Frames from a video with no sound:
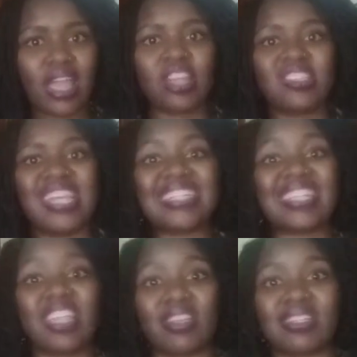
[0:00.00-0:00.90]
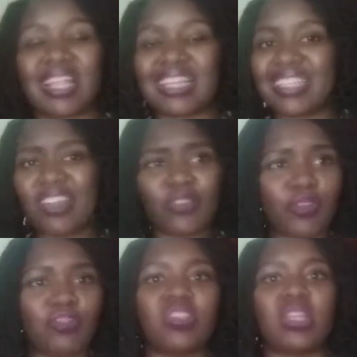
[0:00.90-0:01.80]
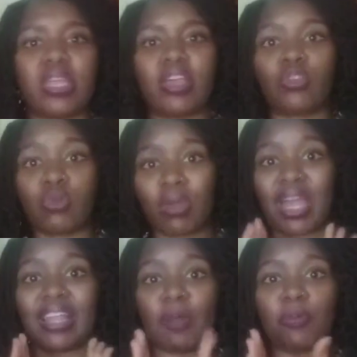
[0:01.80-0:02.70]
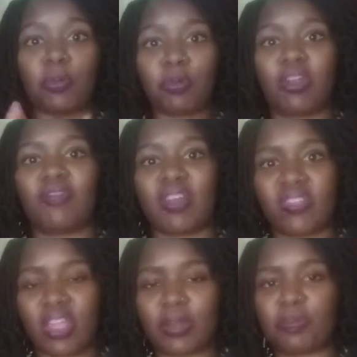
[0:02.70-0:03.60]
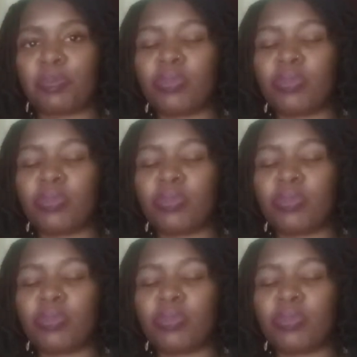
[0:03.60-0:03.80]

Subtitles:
It takes years, like 10 to 15 years to make an appropriate vaccine.